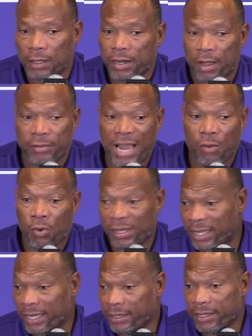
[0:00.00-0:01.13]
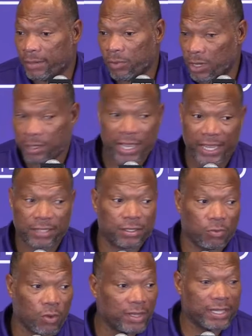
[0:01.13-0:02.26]
Not one thing. Well, I guess the
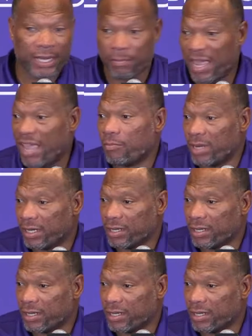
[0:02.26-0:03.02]
one thing that may have been